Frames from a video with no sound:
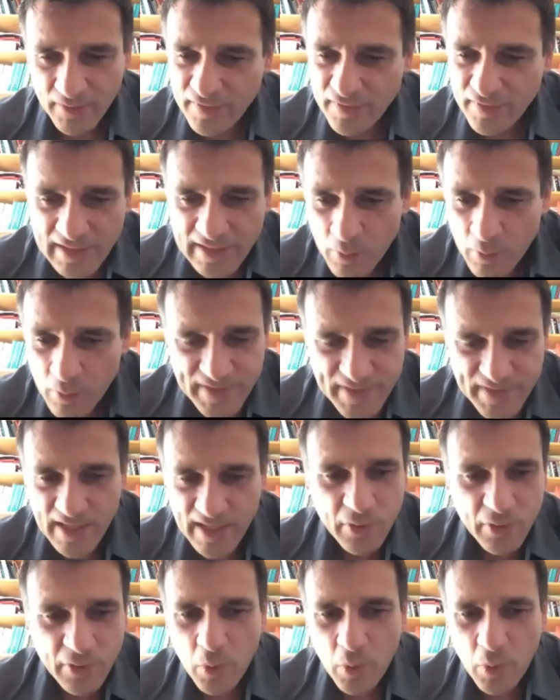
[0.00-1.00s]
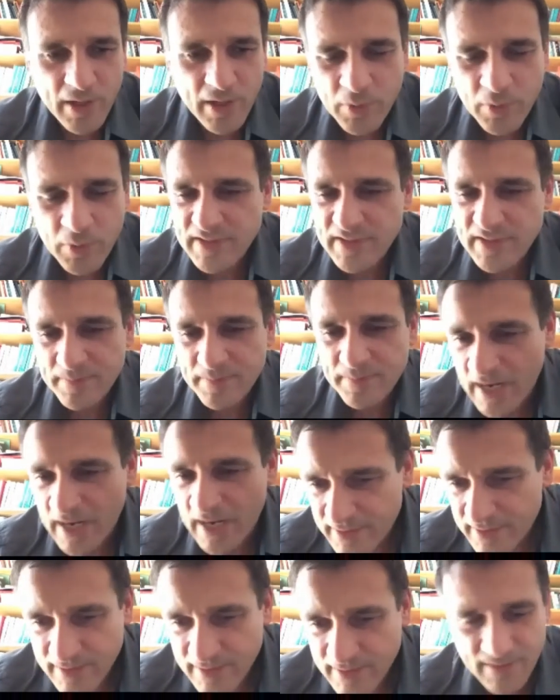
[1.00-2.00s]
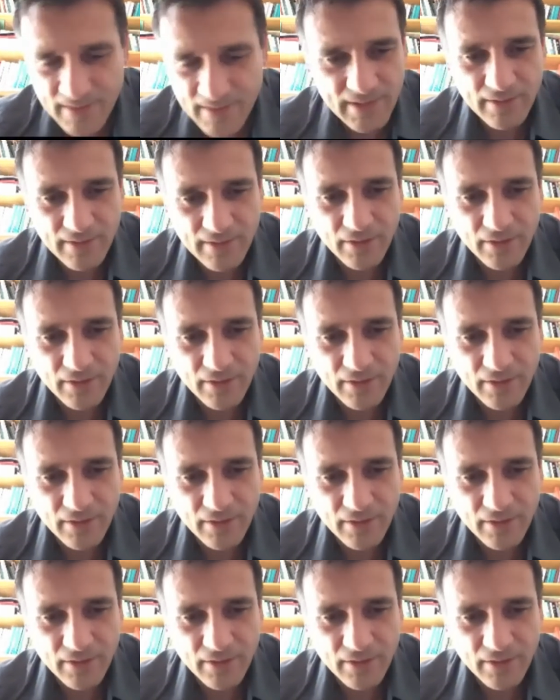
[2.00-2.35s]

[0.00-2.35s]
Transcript: Vivaldi was everywhere with his mask,